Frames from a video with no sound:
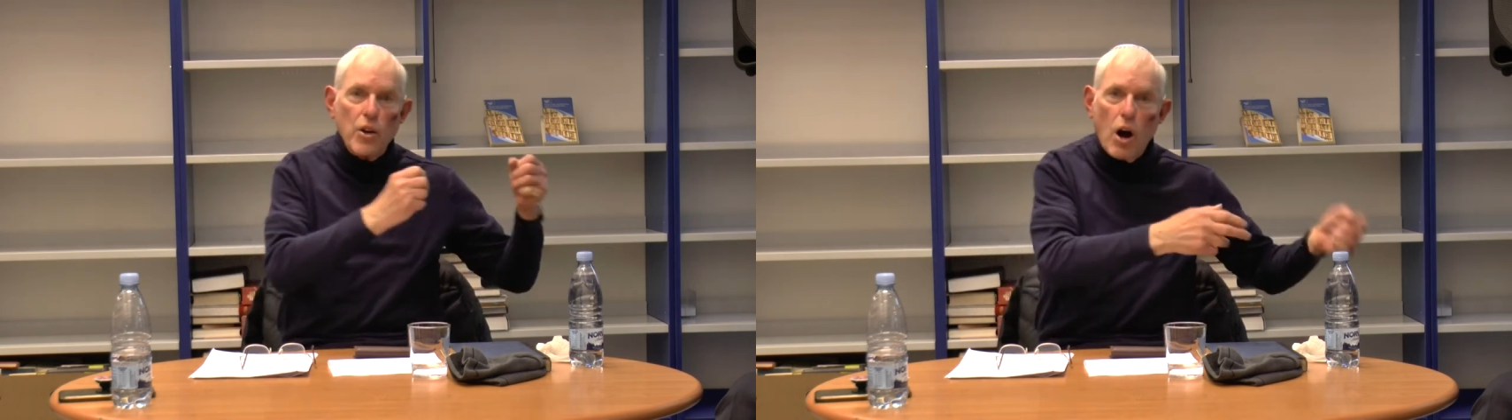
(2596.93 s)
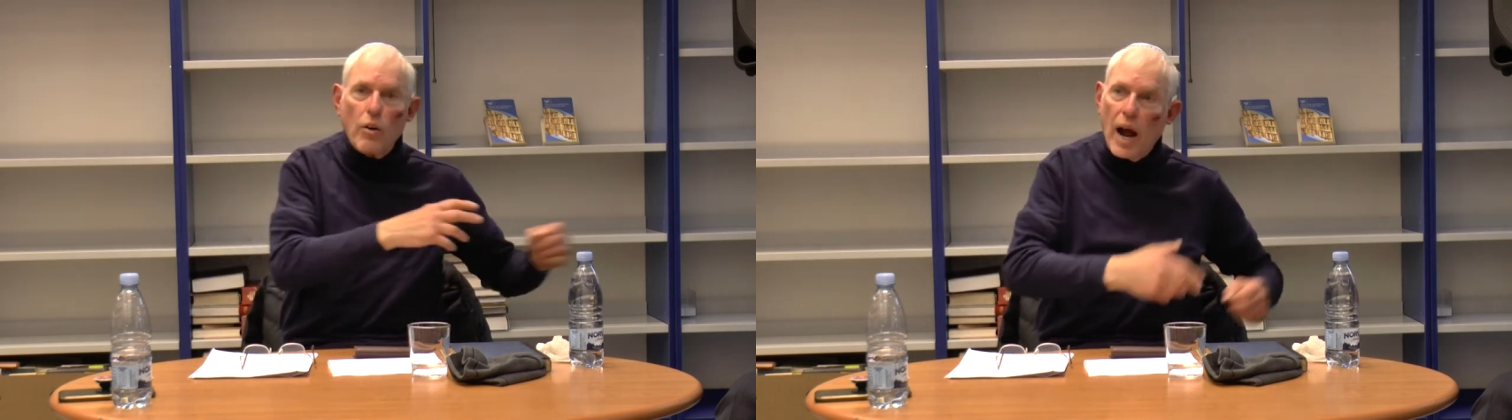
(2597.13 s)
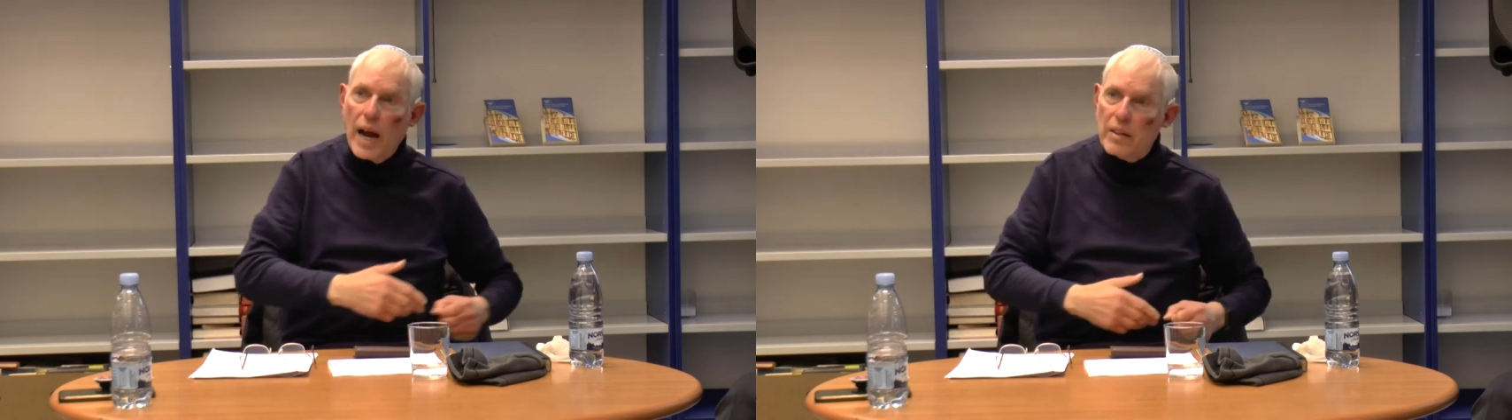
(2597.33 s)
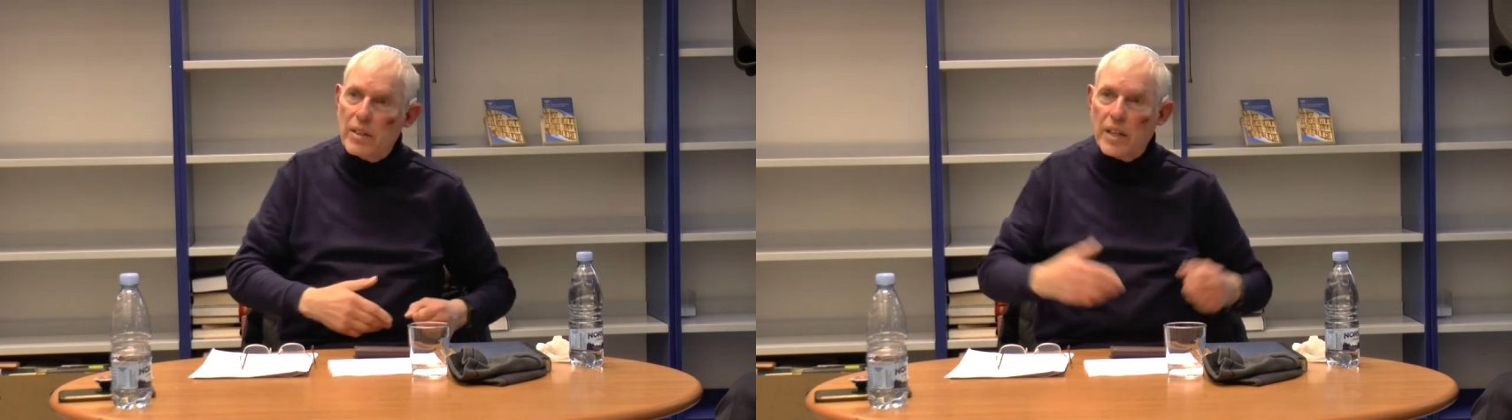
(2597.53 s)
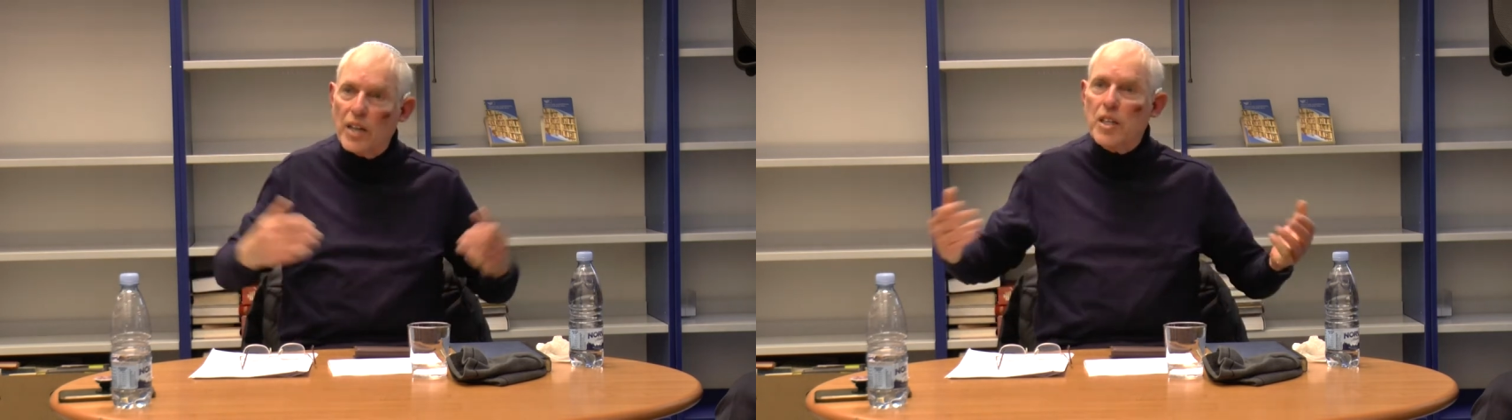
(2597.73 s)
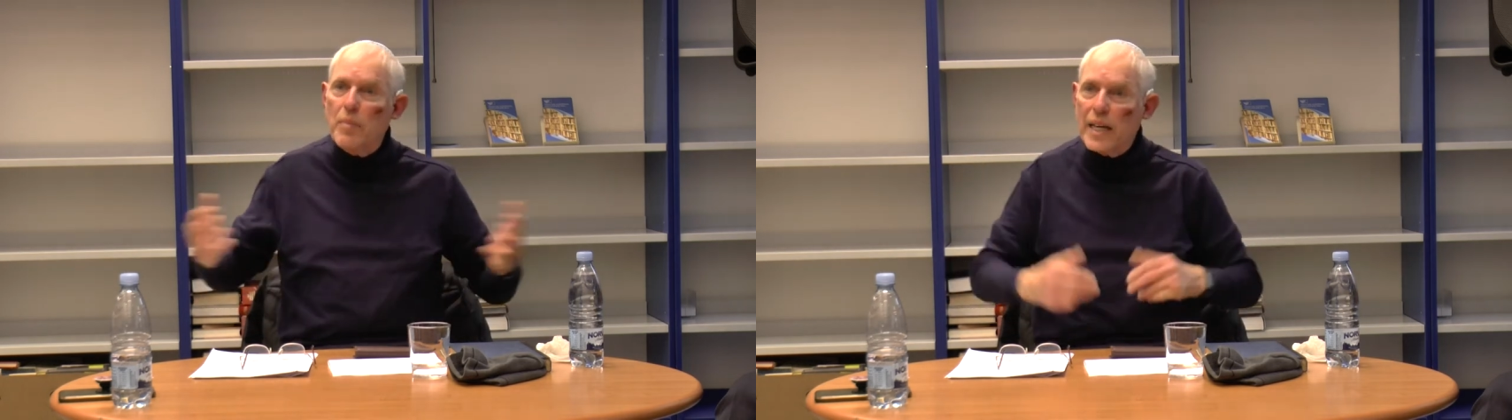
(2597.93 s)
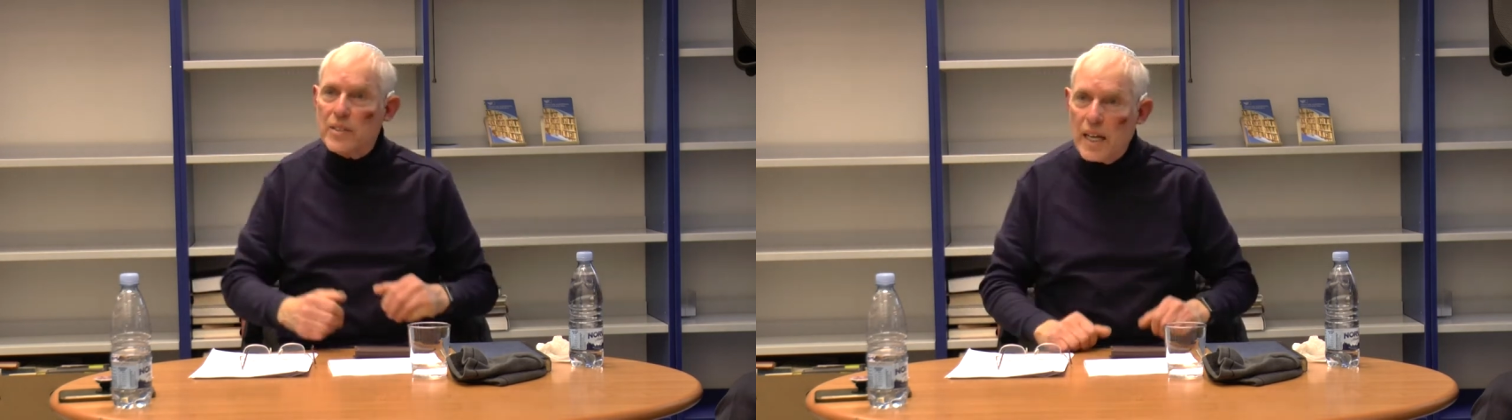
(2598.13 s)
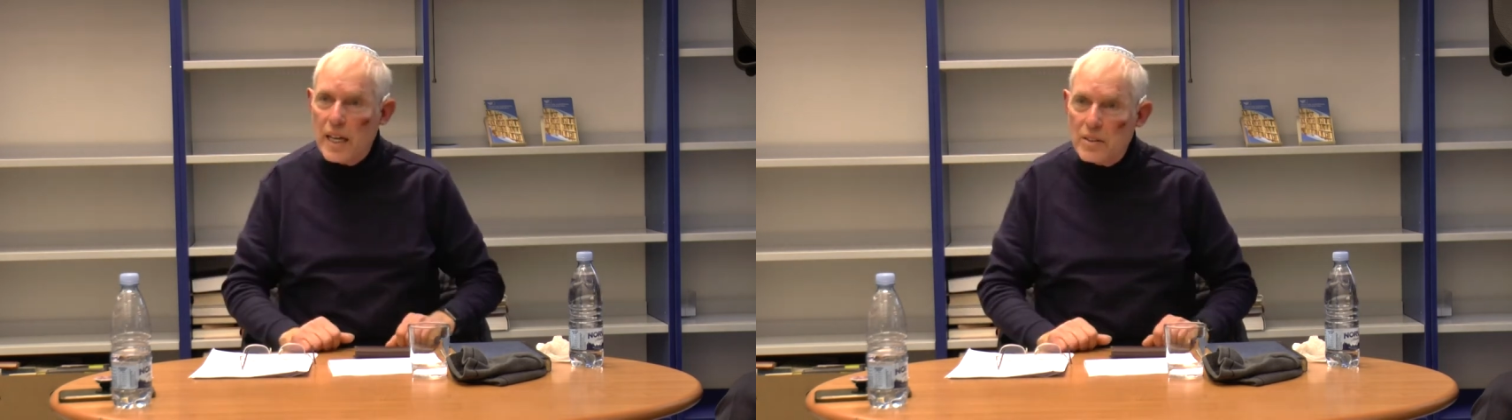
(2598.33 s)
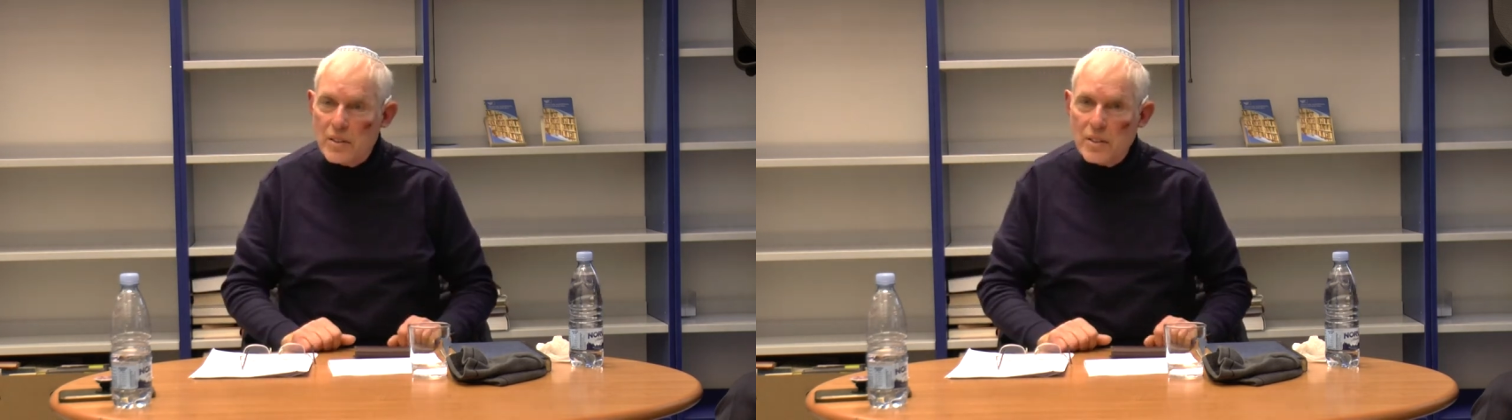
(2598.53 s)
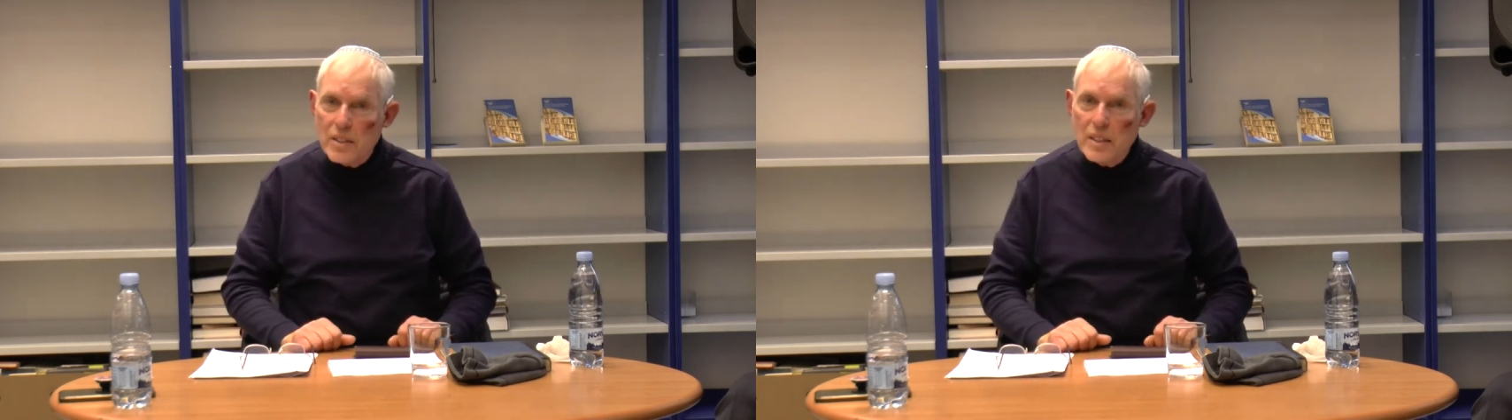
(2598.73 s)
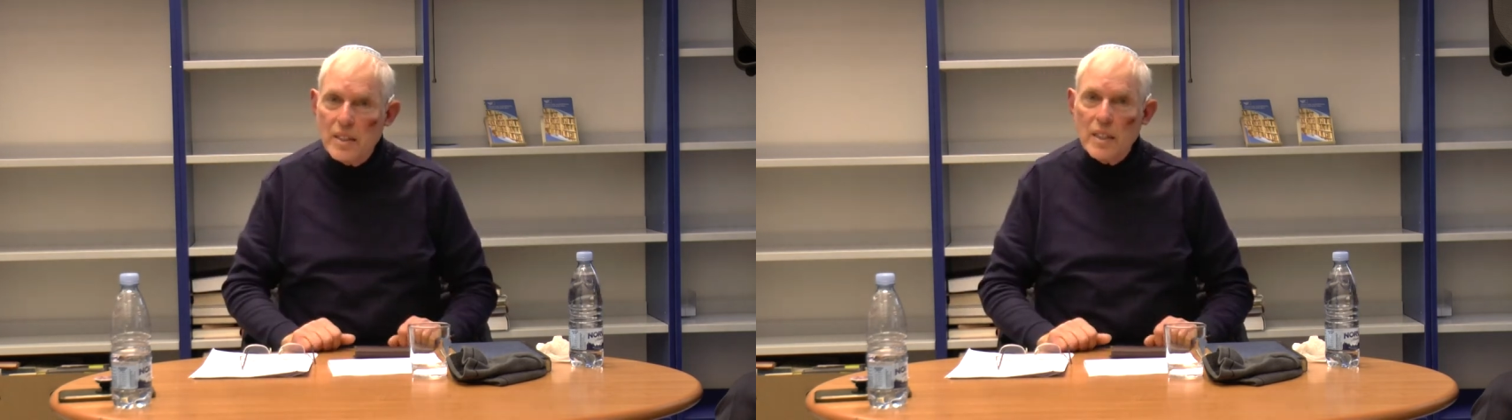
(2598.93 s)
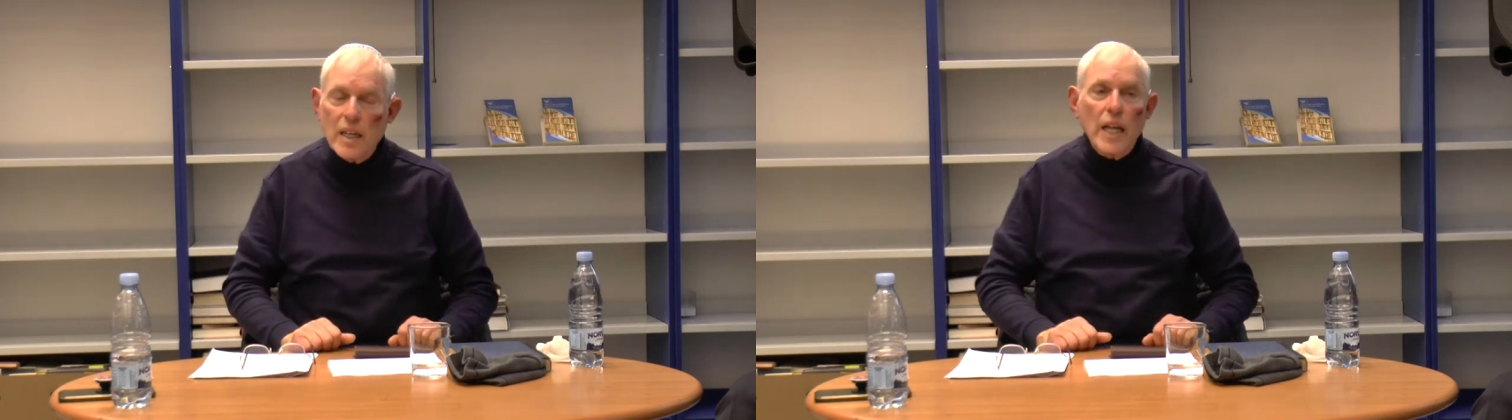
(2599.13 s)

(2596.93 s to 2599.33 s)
and you're right? It doesn't make sense."